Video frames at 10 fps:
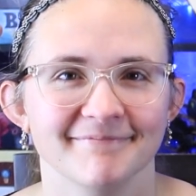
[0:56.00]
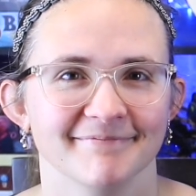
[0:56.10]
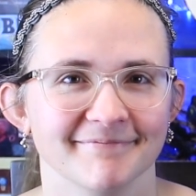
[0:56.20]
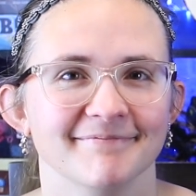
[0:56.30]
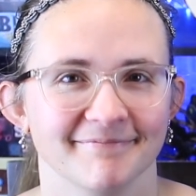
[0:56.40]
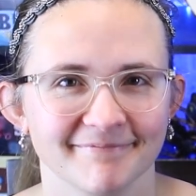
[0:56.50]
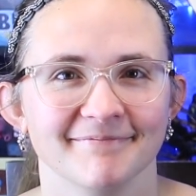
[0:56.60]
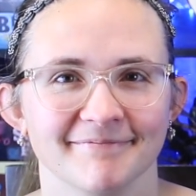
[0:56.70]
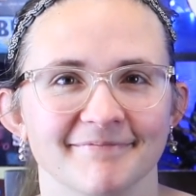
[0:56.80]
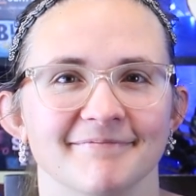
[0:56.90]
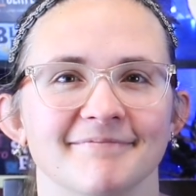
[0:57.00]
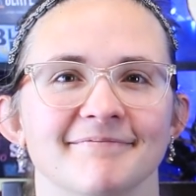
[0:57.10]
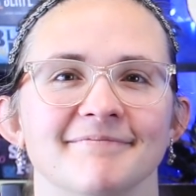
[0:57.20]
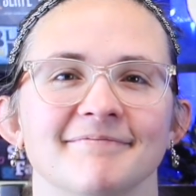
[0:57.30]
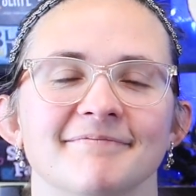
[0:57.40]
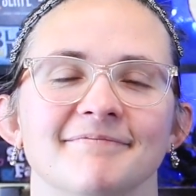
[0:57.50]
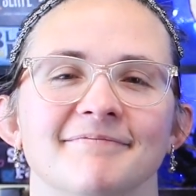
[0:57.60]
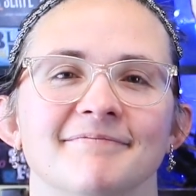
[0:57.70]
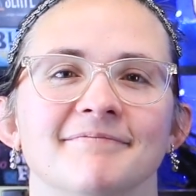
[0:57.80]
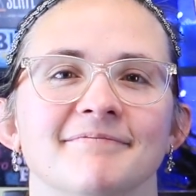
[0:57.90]

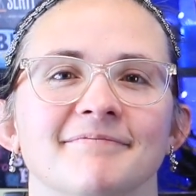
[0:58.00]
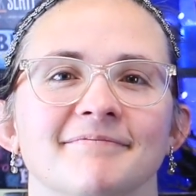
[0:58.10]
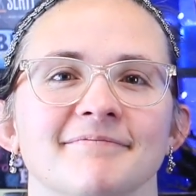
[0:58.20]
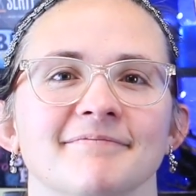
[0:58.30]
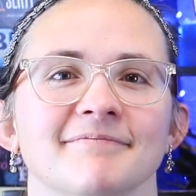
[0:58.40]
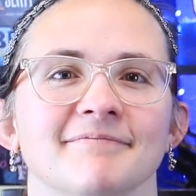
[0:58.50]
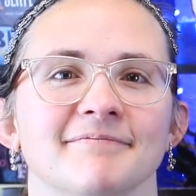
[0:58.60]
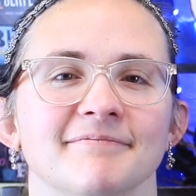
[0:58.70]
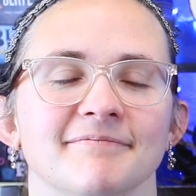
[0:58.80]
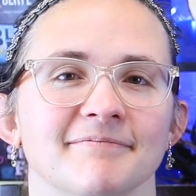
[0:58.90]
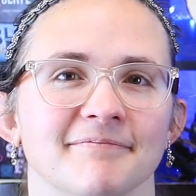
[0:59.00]
(silent)